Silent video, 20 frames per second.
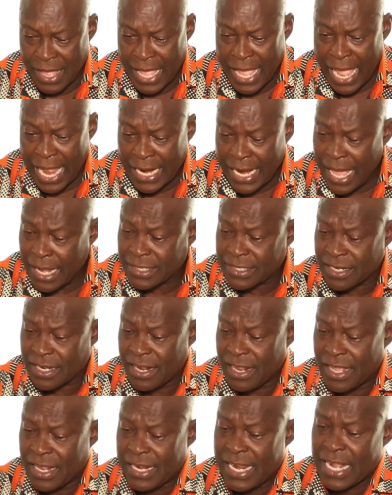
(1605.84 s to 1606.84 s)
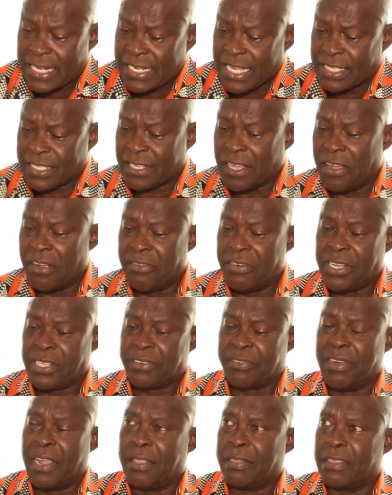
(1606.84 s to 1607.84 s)
And let us
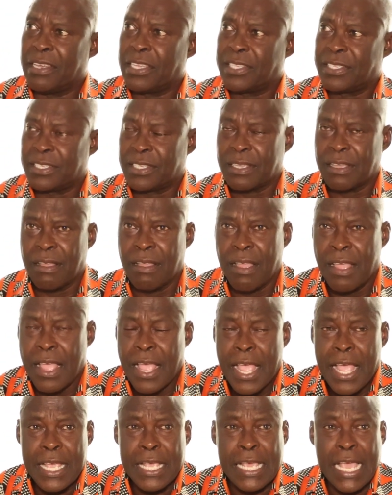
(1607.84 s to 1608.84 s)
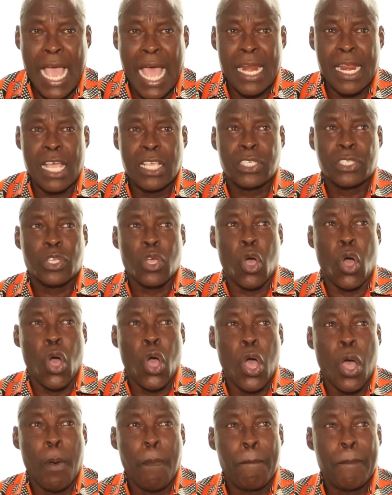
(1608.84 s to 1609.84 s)
reiterate this. Ghana's
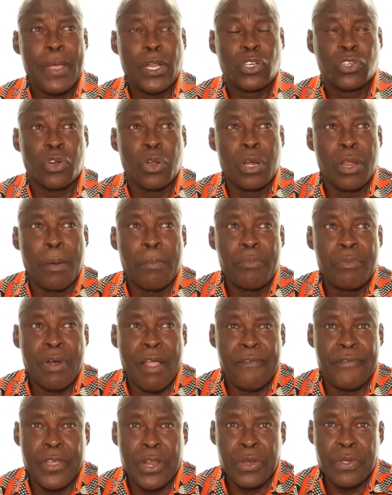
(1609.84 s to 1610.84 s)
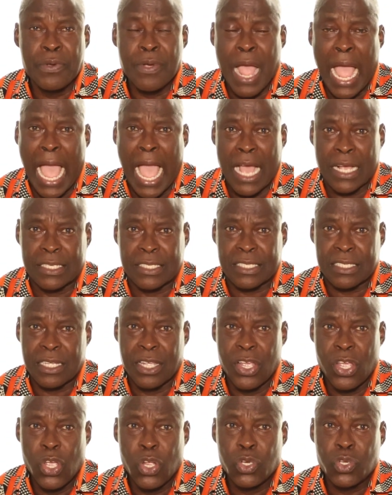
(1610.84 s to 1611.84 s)
Petroleum Revenue Act
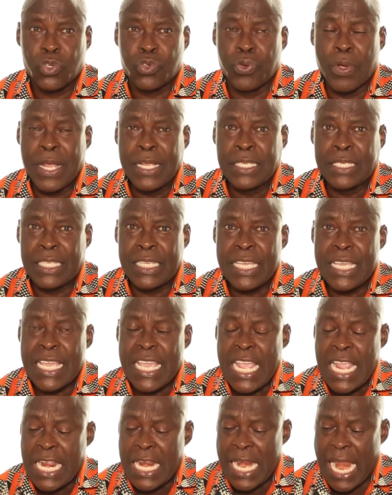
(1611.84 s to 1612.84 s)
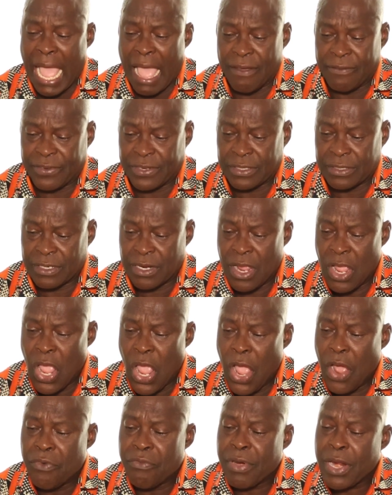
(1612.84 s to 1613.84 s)
2011
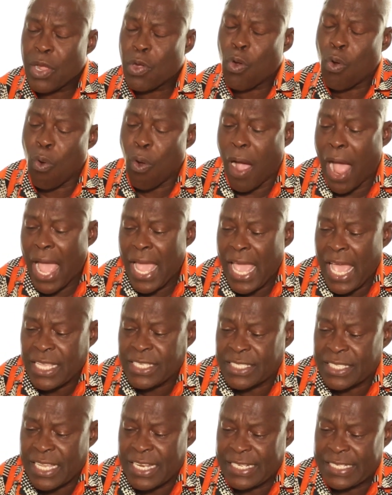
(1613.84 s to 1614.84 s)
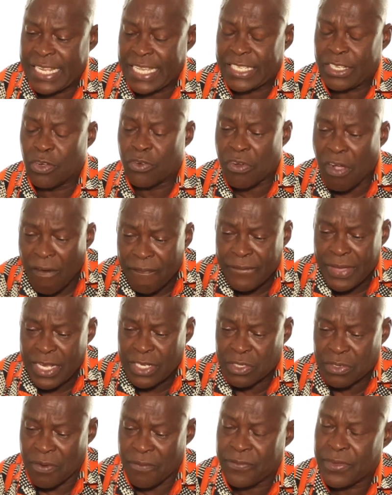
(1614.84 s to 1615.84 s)
requires the
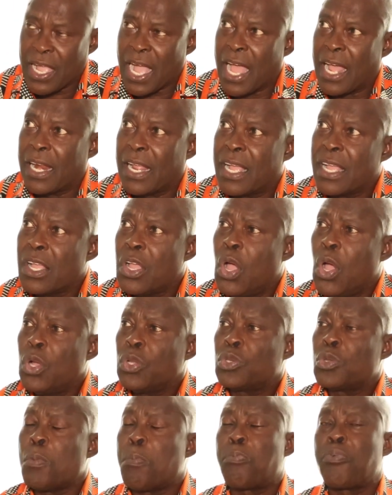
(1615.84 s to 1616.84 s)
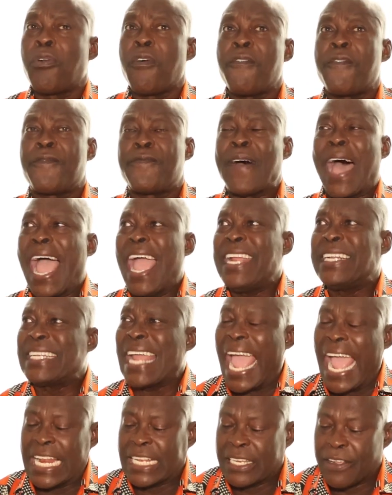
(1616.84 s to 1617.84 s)
government of Ghana to
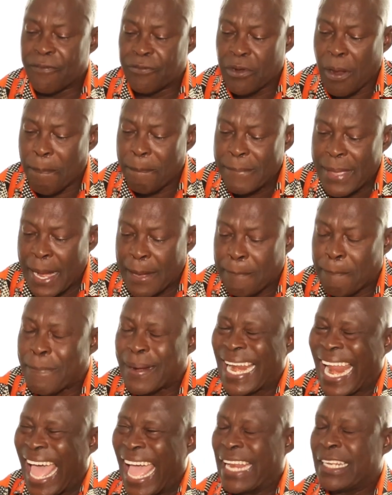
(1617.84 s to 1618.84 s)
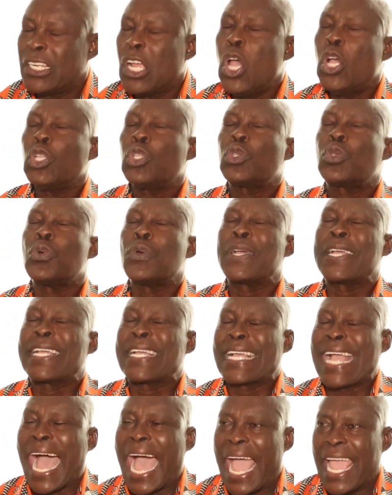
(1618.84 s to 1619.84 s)
provide a development plan to
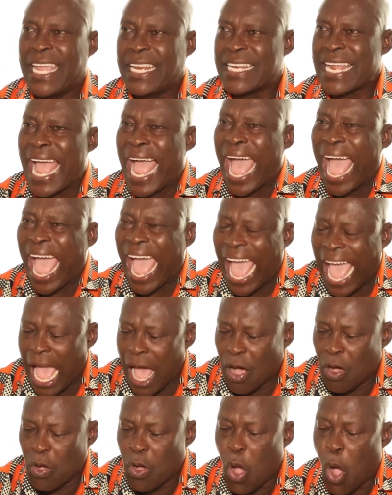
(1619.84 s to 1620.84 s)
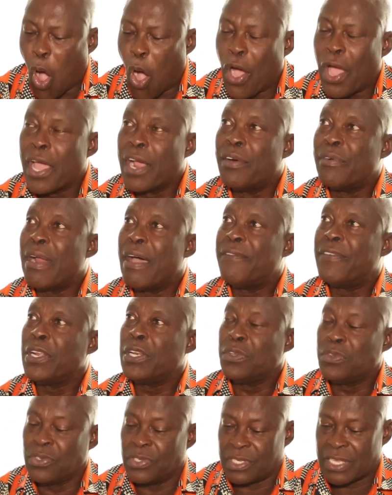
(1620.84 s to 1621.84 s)
guide how oil
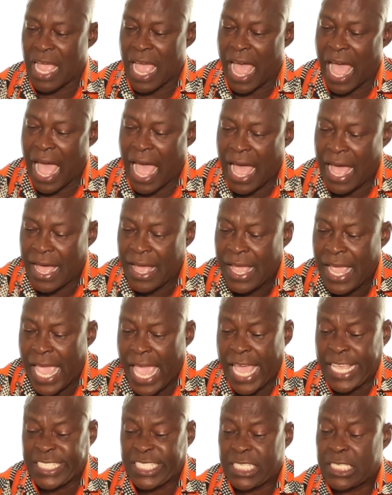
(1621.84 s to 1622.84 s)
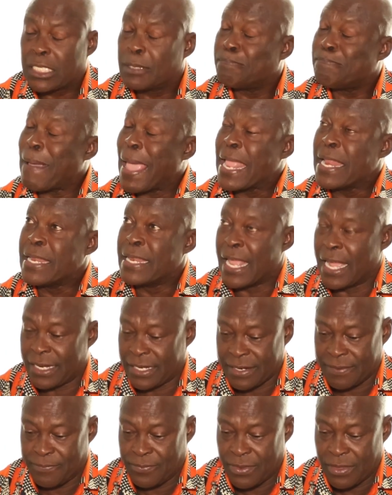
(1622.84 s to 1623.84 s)
revenues are expended